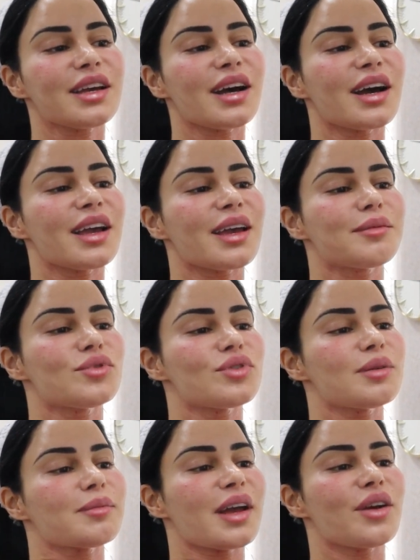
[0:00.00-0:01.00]
I am
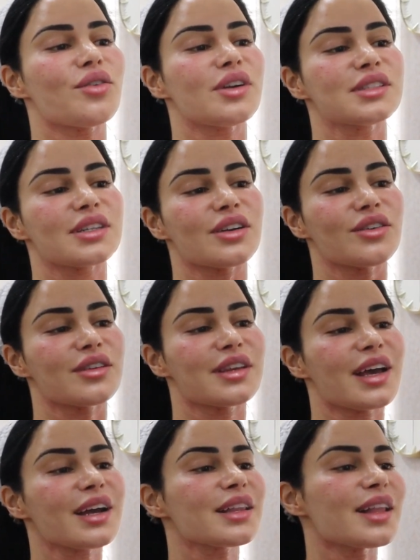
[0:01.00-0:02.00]
doing my horizontal
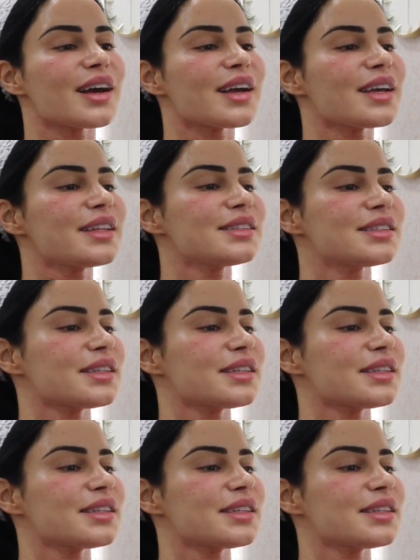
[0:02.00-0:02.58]
neckline.